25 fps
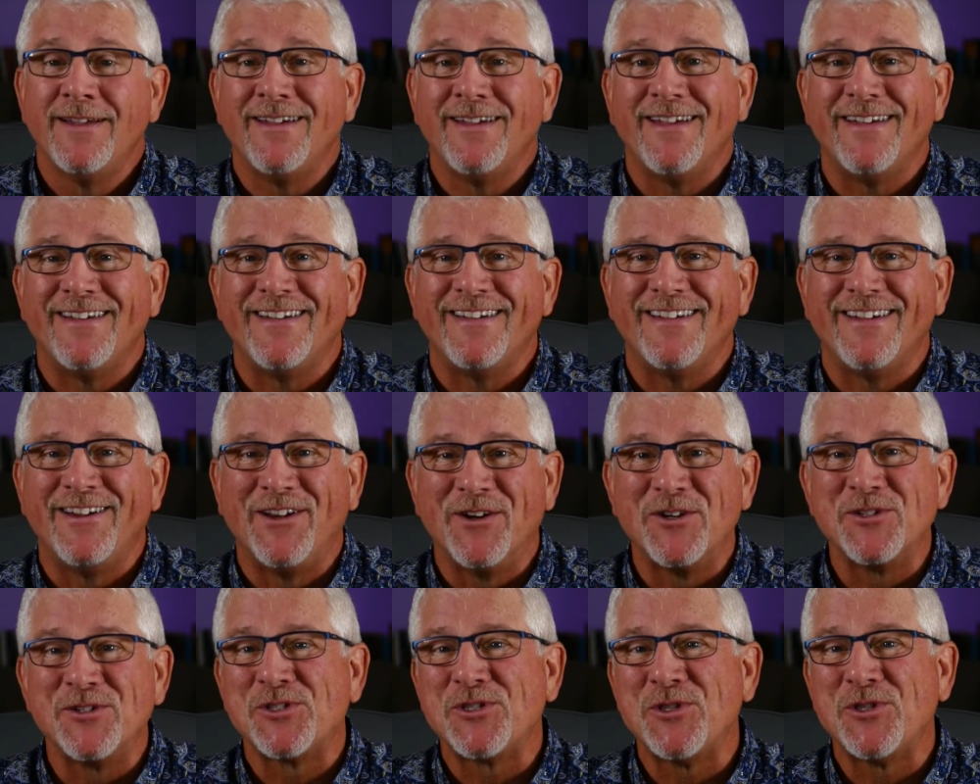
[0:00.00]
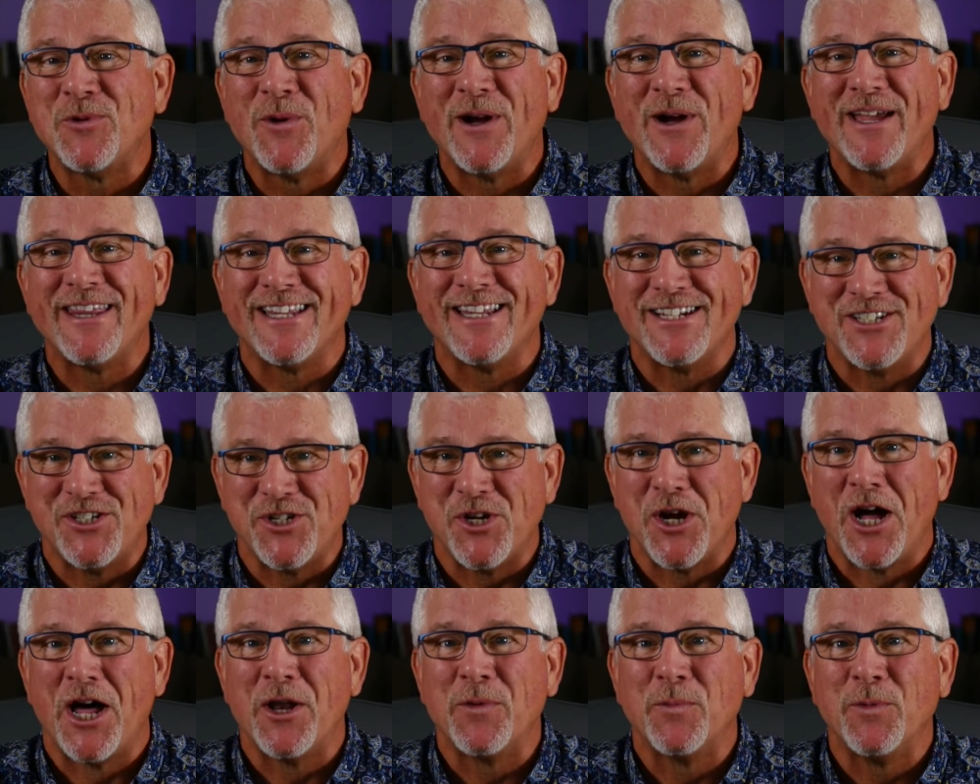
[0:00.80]
Uh, here's the way that
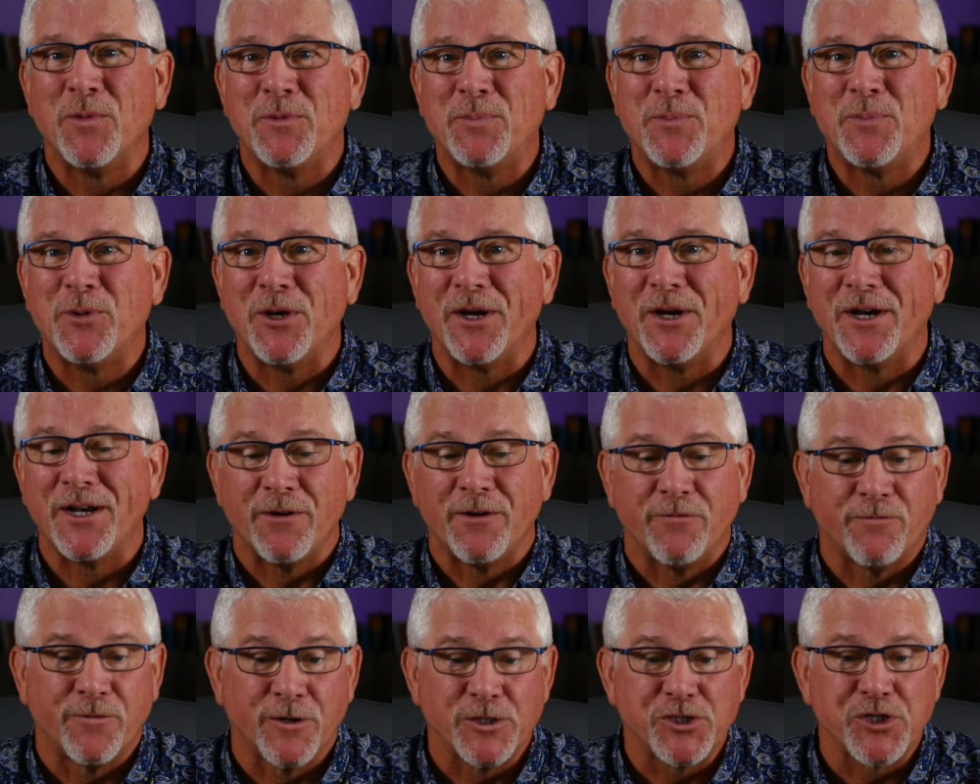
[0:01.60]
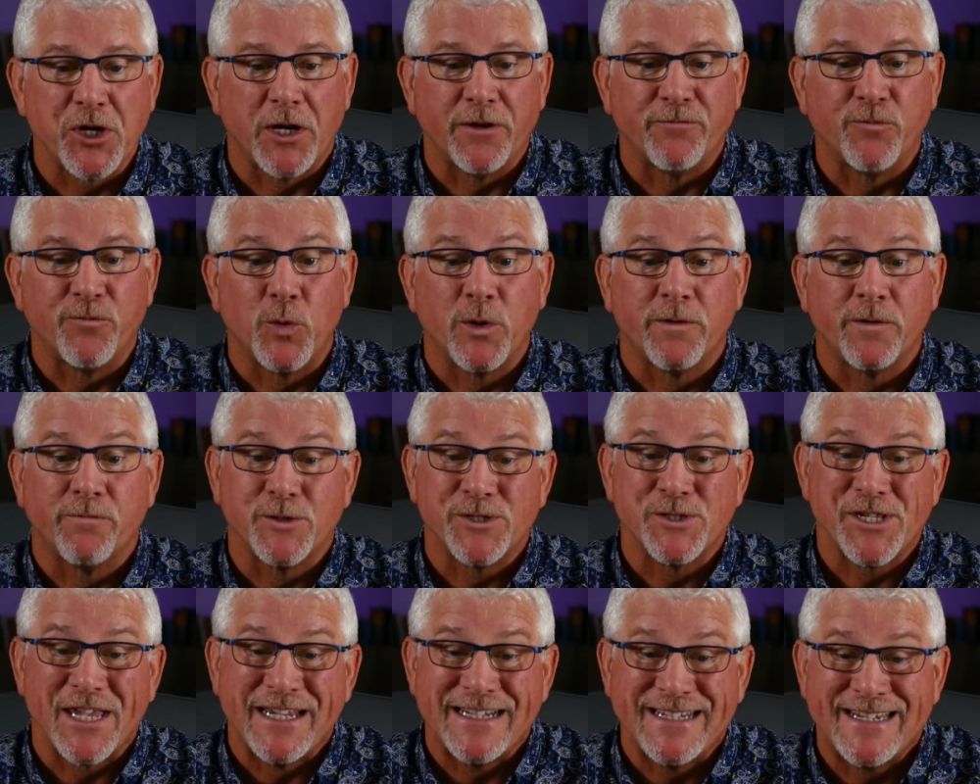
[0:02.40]
John would put it in 1 John 4 and
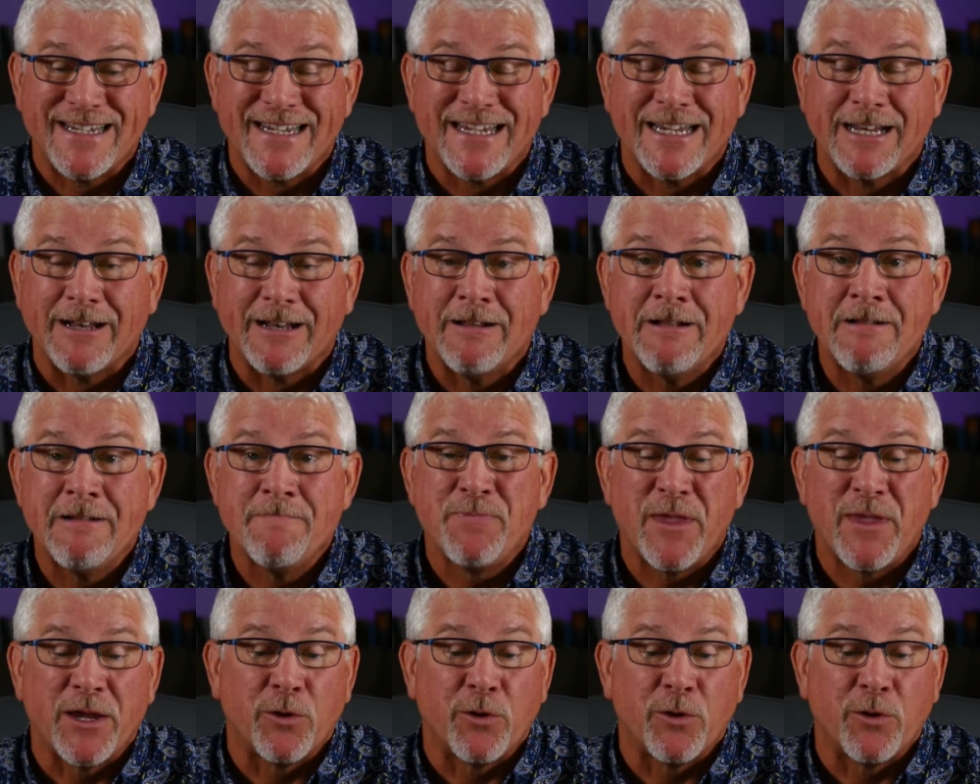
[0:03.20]
verse 18. He